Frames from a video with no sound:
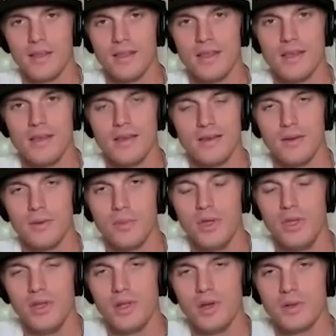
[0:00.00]
Um,
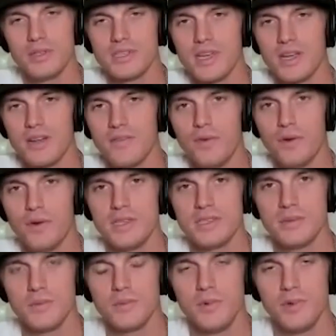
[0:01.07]
you know, it's kind of funny.
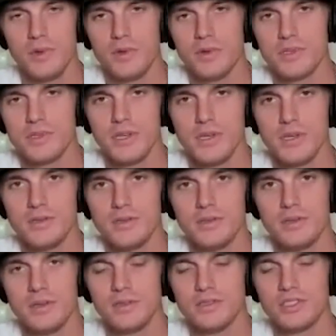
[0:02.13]
Some we, there's a
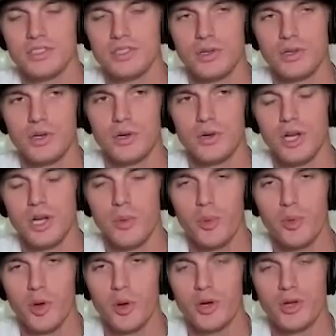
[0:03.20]
there's a song called "Couple
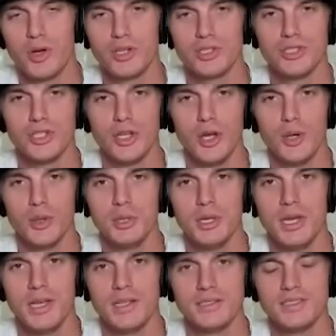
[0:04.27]
Broken Hearts Ago"
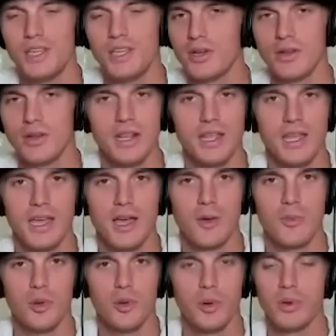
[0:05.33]
that it's not on any
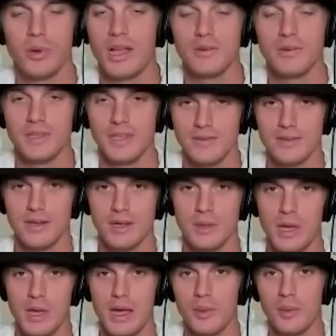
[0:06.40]
album. It probably will never
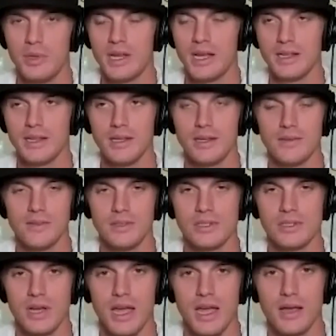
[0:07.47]
come out, but I love the
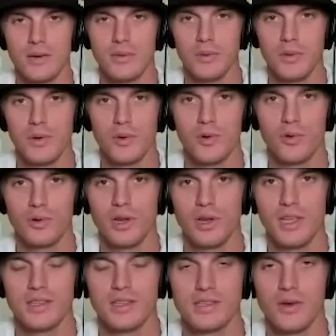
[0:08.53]
track when we
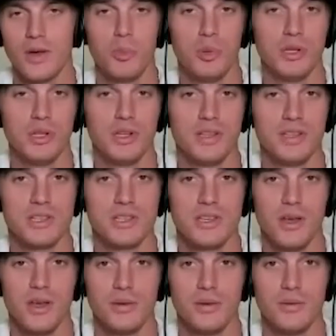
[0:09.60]
recorded it, and so I put it in the
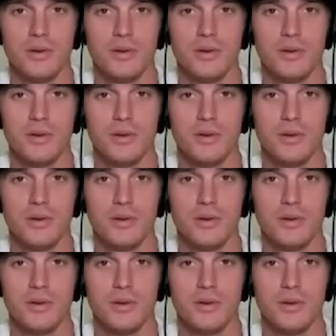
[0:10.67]
show,